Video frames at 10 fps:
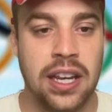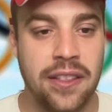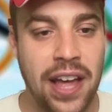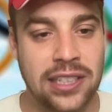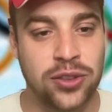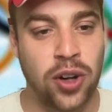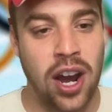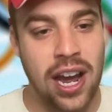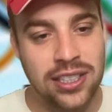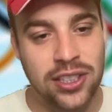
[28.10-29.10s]
That's
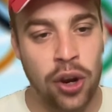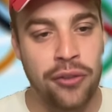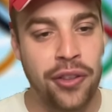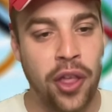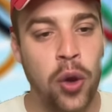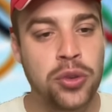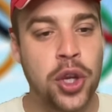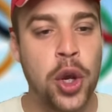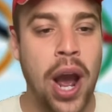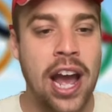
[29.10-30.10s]
right. So, for those
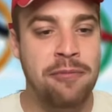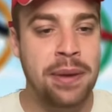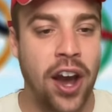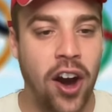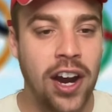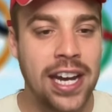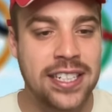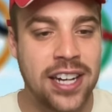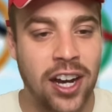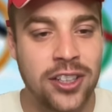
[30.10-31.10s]
who have been
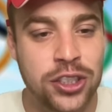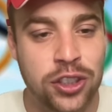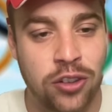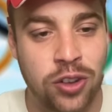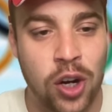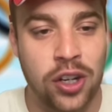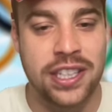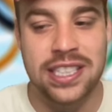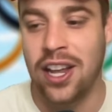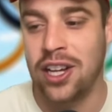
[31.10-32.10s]
hiding under a rock
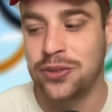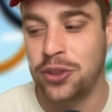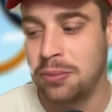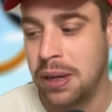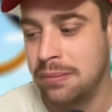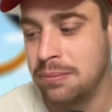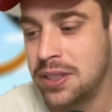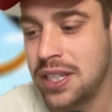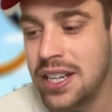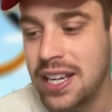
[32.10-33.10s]
these last few
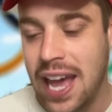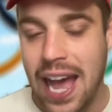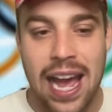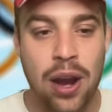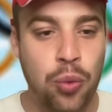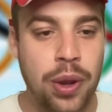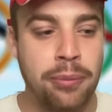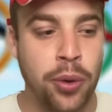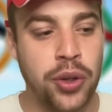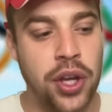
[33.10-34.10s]
months, at
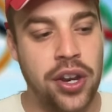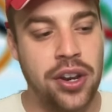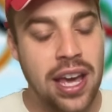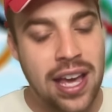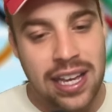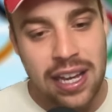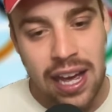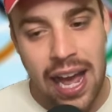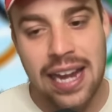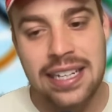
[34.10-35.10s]
Wimbledon,
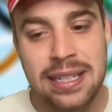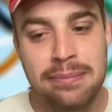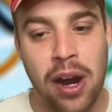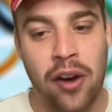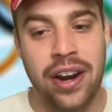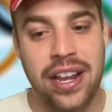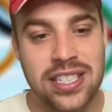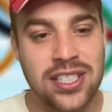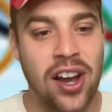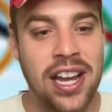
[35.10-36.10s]
Andy Murray
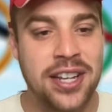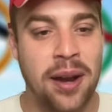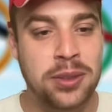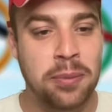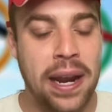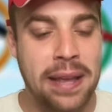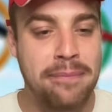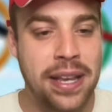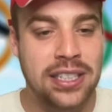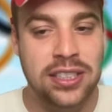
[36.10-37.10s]
signed up to play
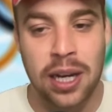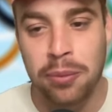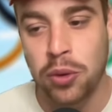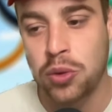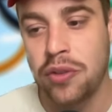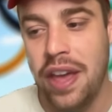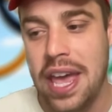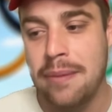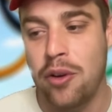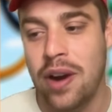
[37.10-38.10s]
mixed doubles with
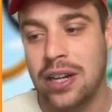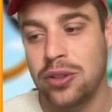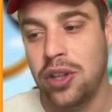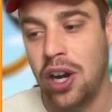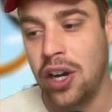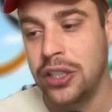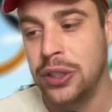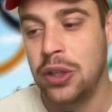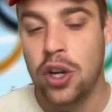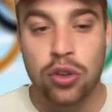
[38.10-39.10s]
Emma Raducanu.
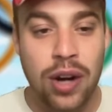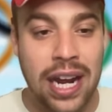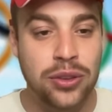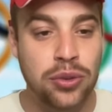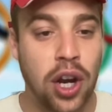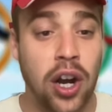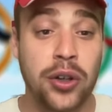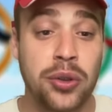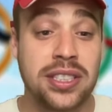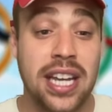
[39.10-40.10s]

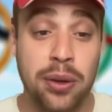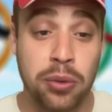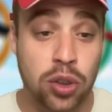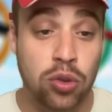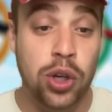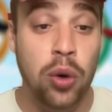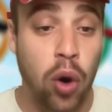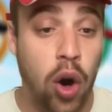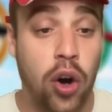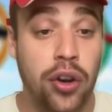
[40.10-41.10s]
Raducanu said it was a real
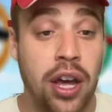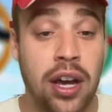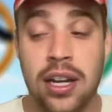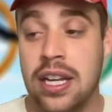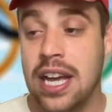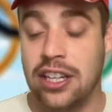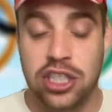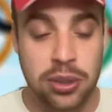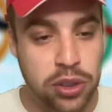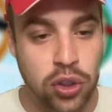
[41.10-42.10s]
honour and
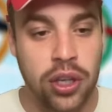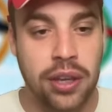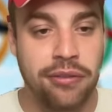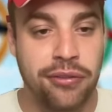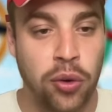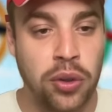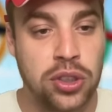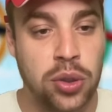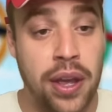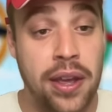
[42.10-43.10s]
she was looking forward
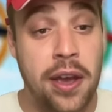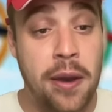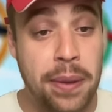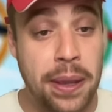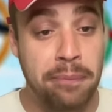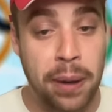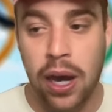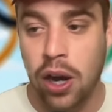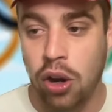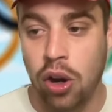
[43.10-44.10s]
to it being
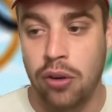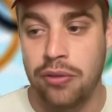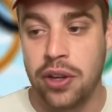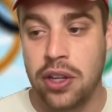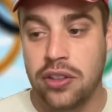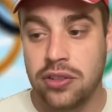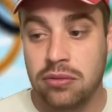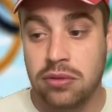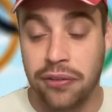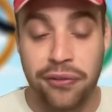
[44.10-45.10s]
part of
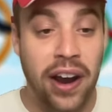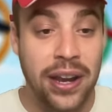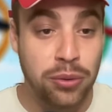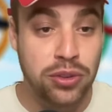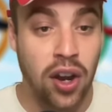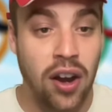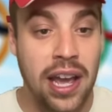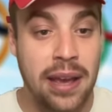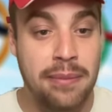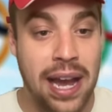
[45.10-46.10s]
the final
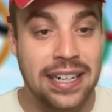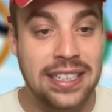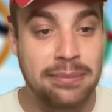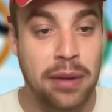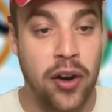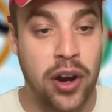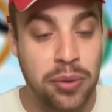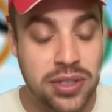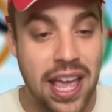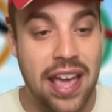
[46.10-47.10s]
time Andy Murray
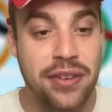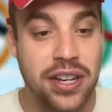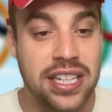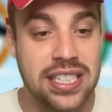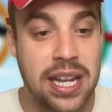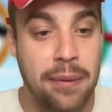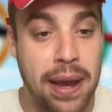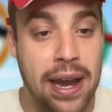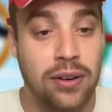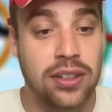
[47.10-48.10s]
was ever going to step
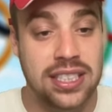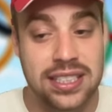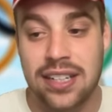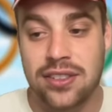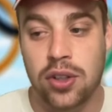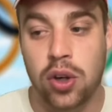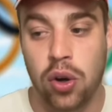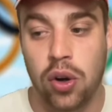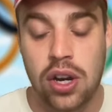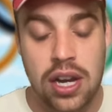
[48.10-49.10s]
out to centre
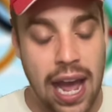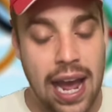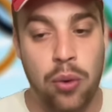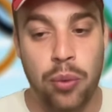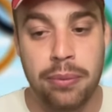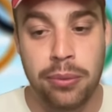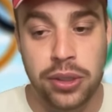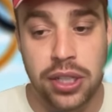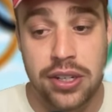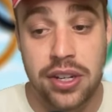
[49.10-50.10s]
court at
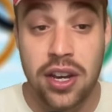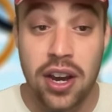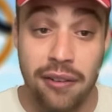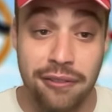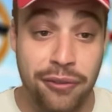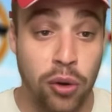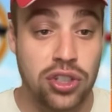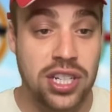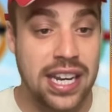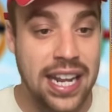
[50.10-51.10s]
Wimbledon.
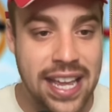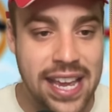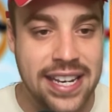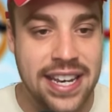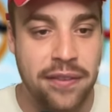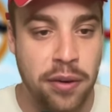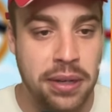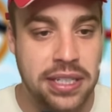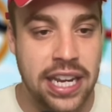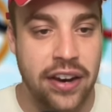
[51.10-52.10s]
Unfortunately, it never
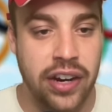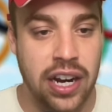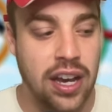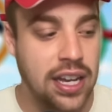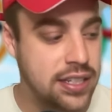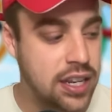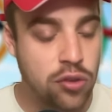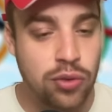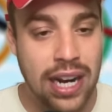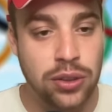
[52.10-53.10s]
materialised.
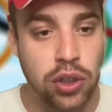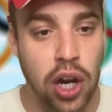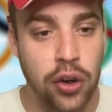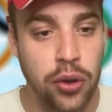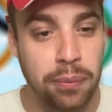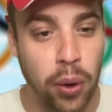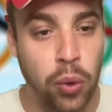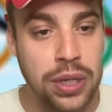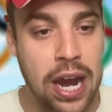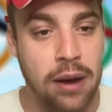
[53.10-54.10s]
Raducanu
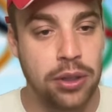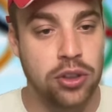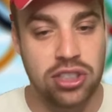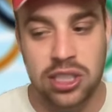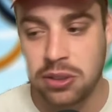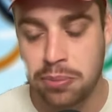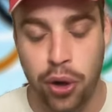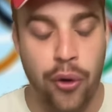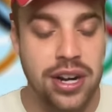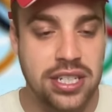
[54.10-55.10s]
pulled out because she was
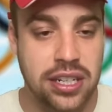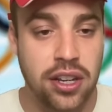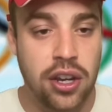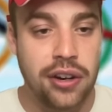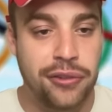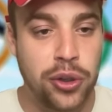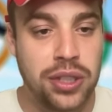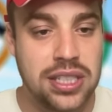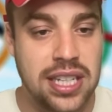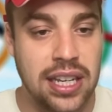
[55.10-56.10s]
progressing through the
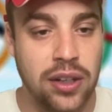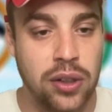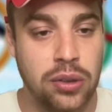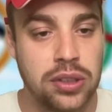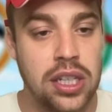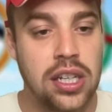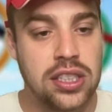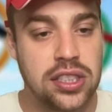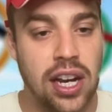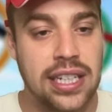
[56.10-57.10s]
singles,
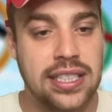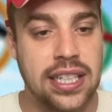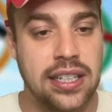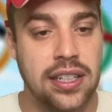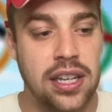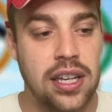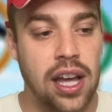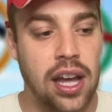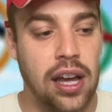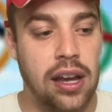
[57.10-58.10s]
citing
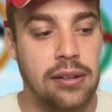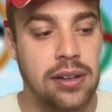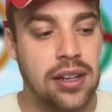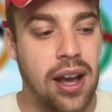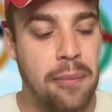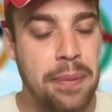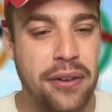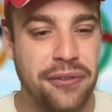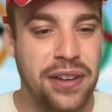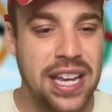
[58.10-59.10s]
uh, a bit
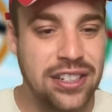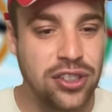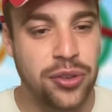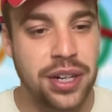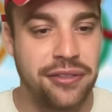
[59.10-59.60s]
of injury and